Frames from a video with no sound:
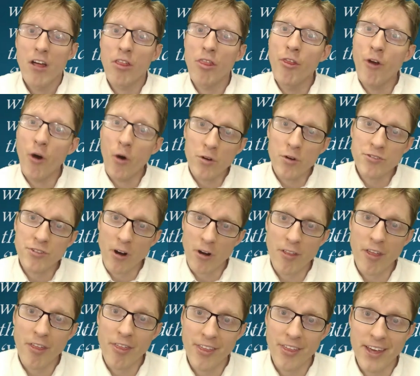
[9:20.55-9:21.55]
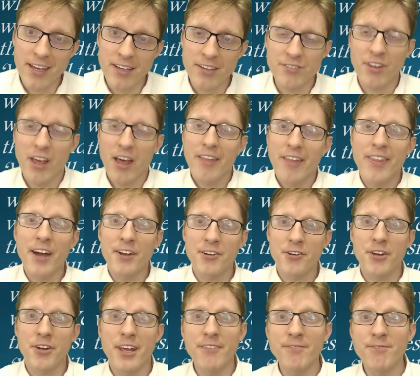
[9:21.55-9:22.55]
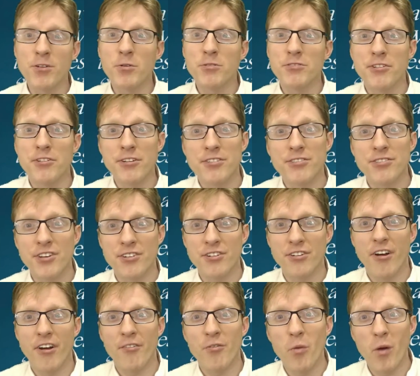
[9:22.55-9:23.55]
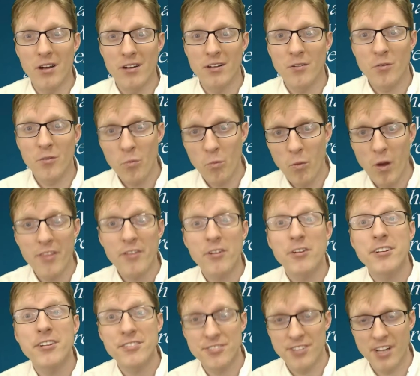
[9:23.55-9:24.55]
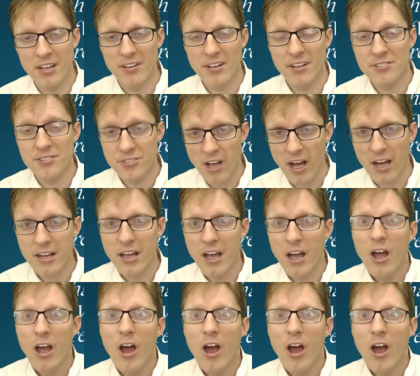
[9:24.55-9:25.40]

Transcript: Those are the things that should influence your decision of whether to sell a stock.